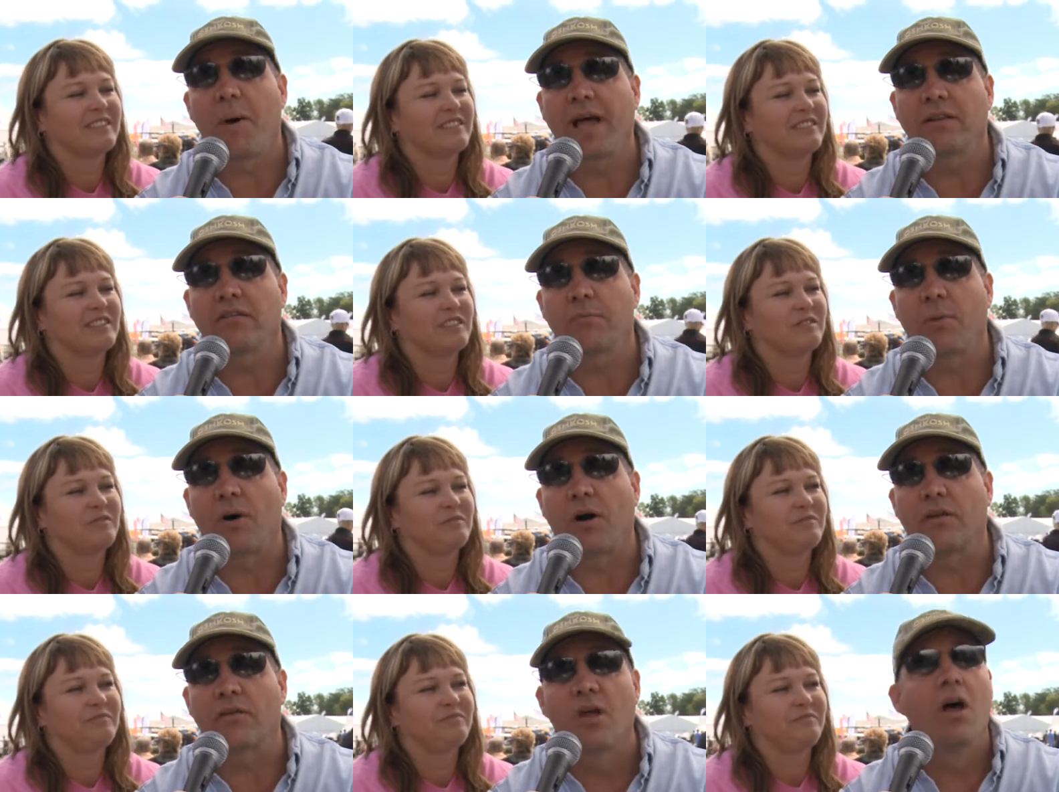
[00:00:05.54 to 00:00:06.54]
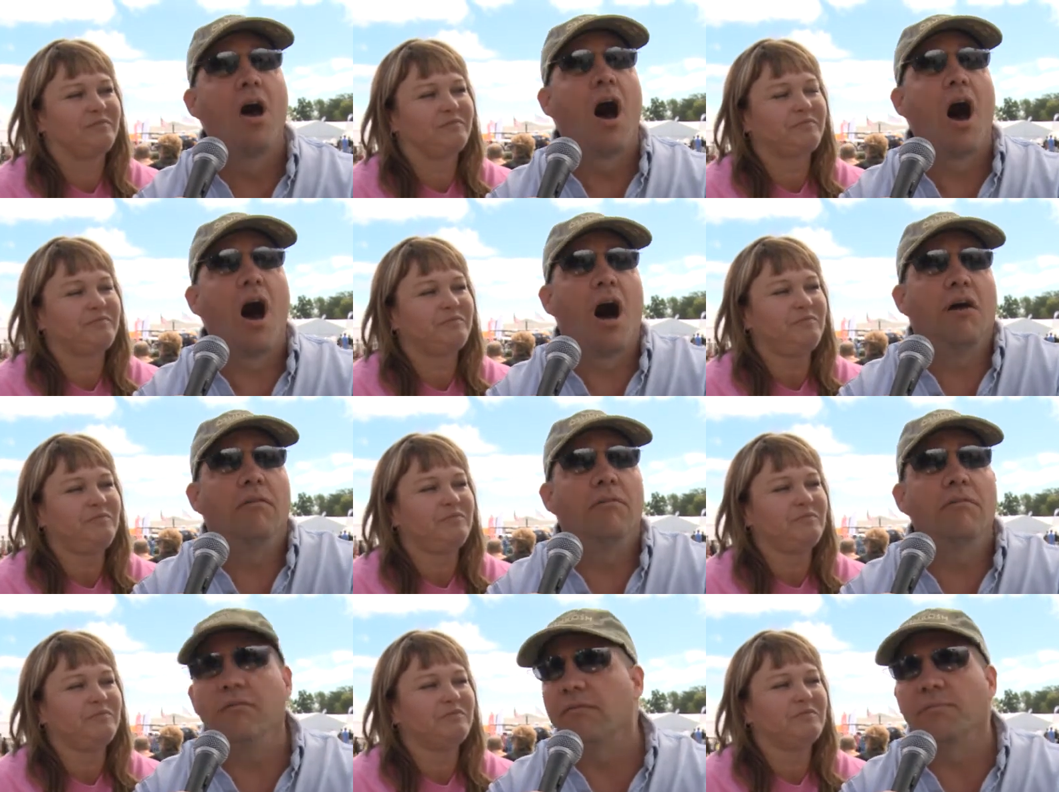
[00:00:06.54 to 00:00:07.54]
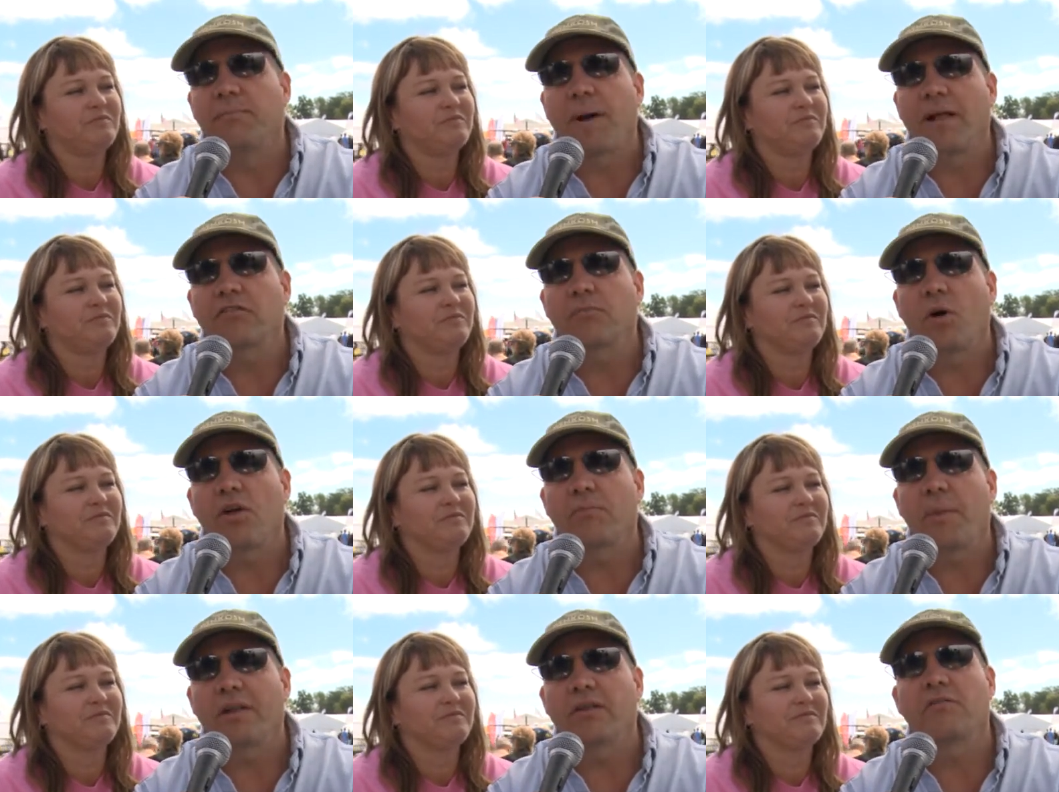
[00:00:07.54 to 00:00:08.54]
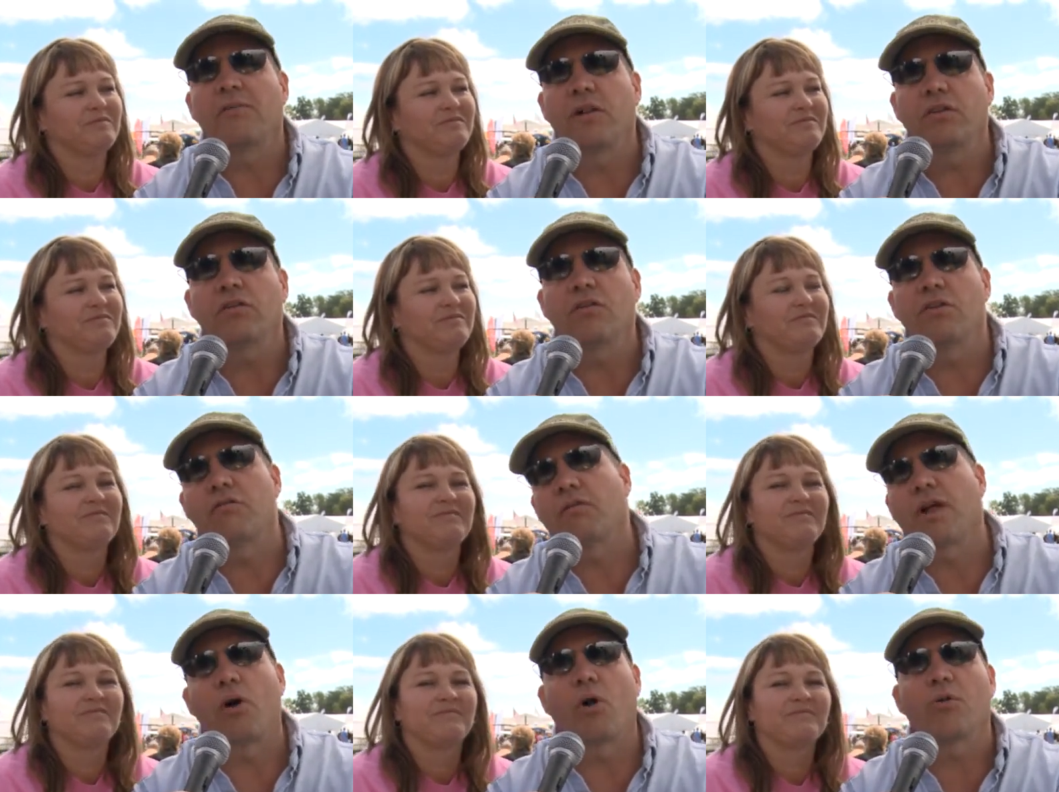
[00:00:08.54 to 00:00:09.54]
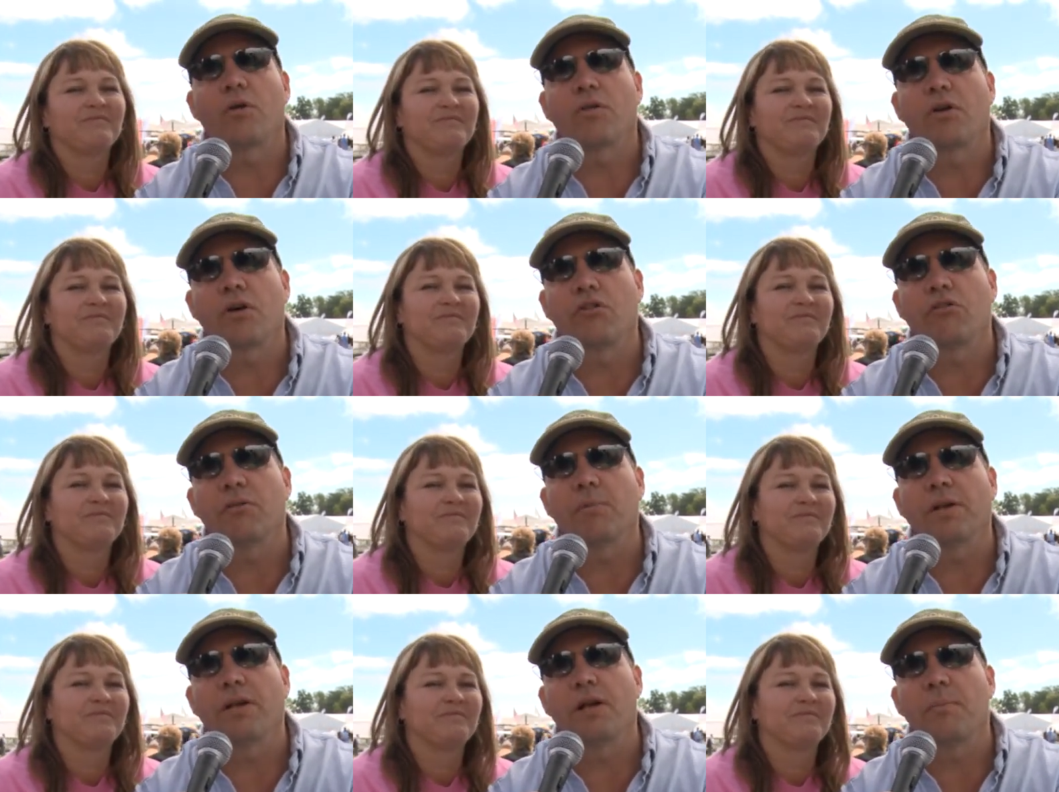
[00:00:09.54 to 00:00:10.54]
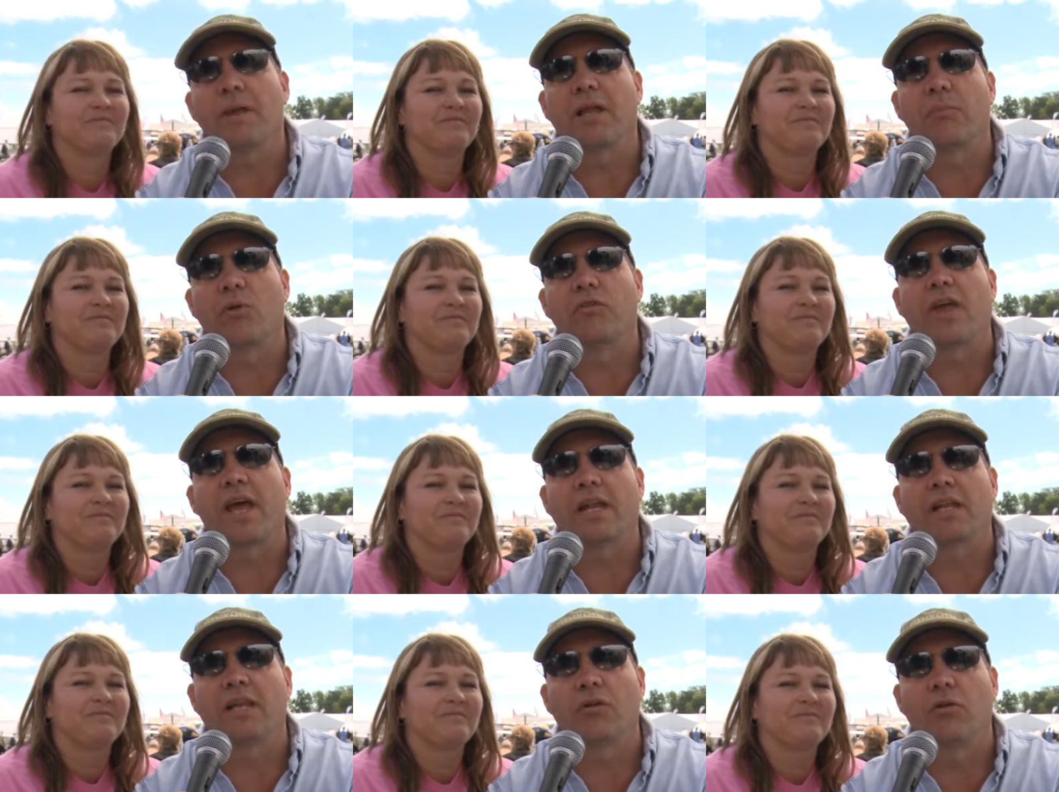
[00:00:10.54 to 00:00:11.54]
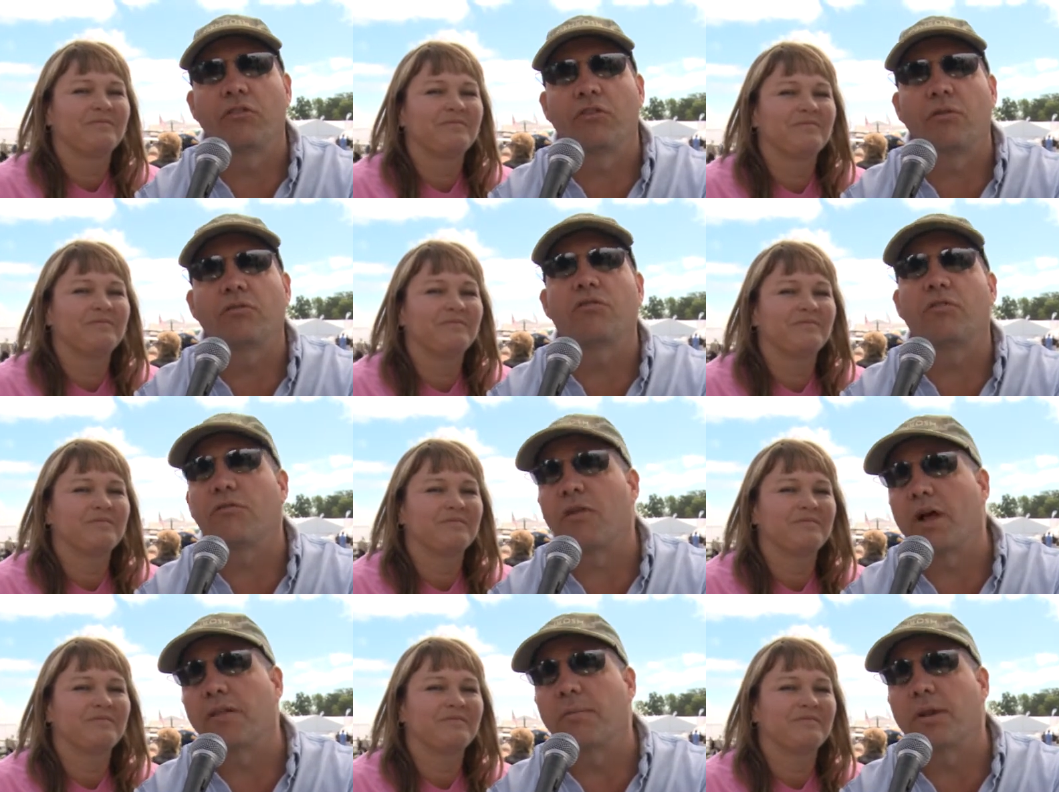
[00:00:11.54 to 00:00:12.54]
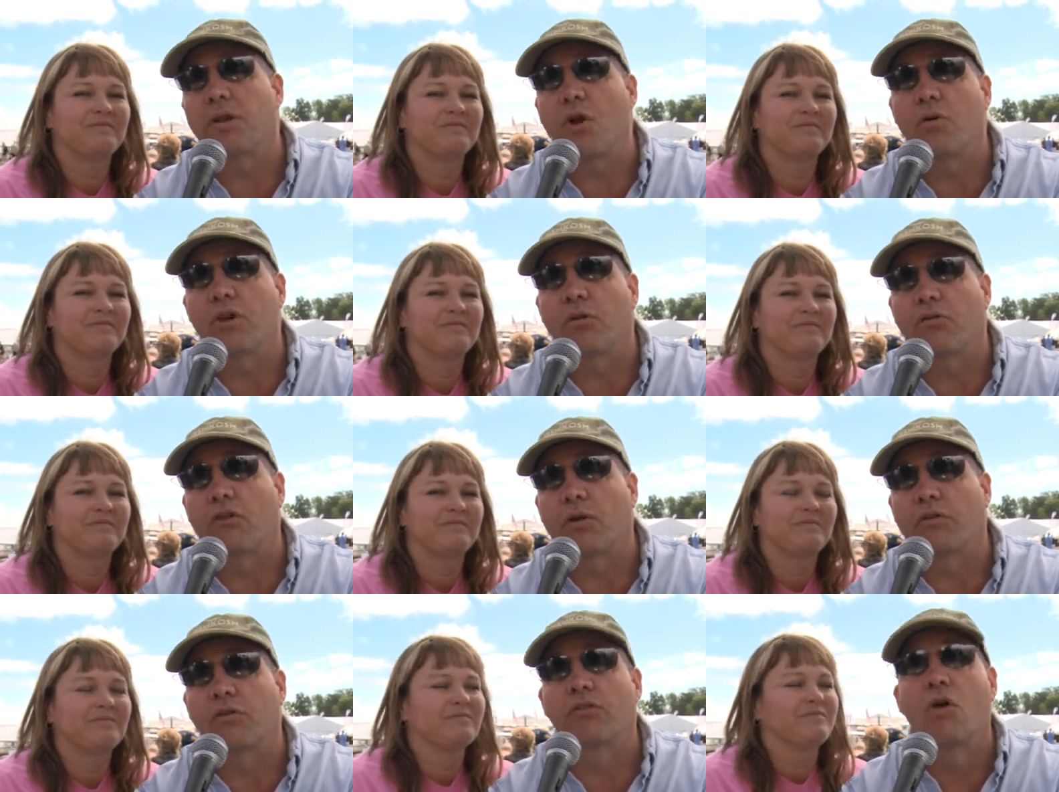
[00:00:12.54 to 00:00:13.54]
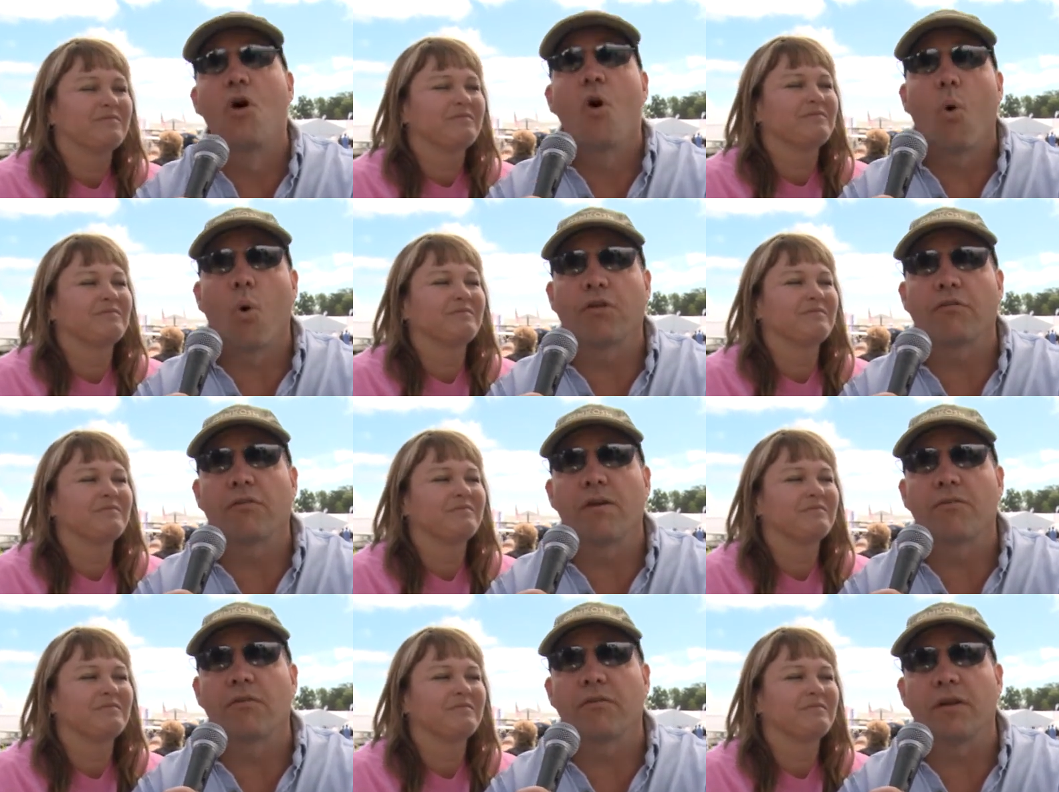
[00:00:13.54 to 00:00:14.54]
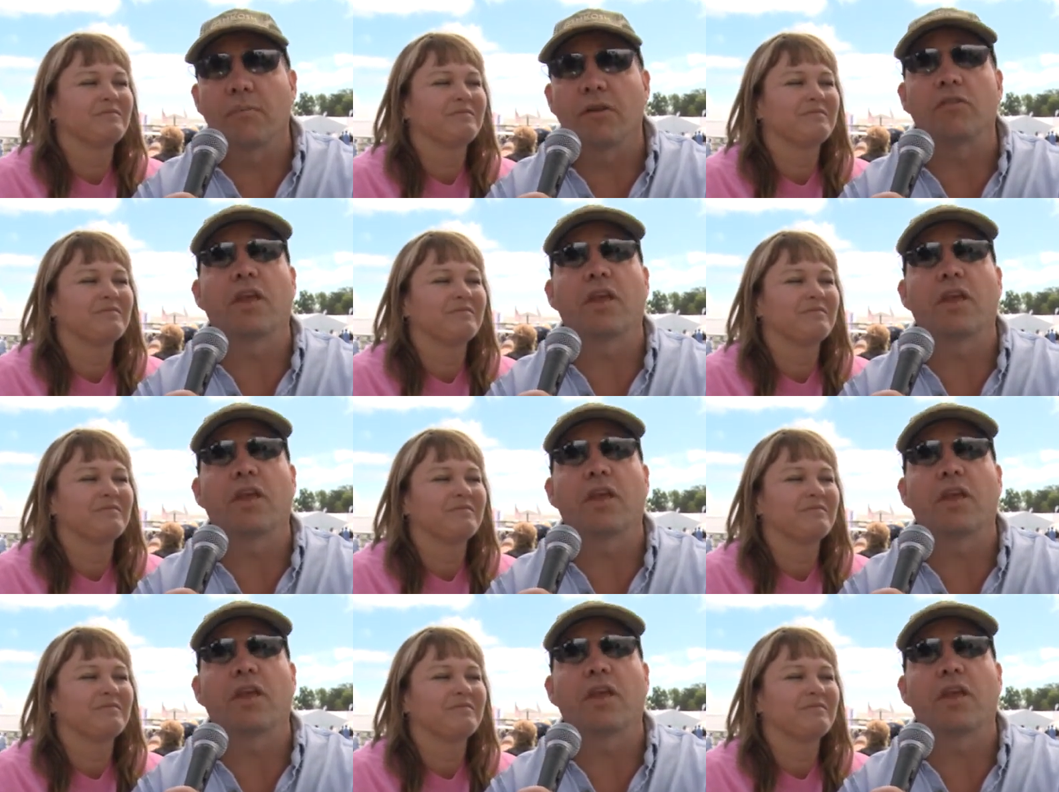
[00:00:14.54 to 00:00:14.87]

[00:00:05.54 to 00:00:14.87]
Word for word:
Speaker 1: Pilots and Paws. Uh, Pilots and Paws pilots volunteer to fly all around the country, picking up animals at kill shelters and flying them to no-kill shelters or to forever families.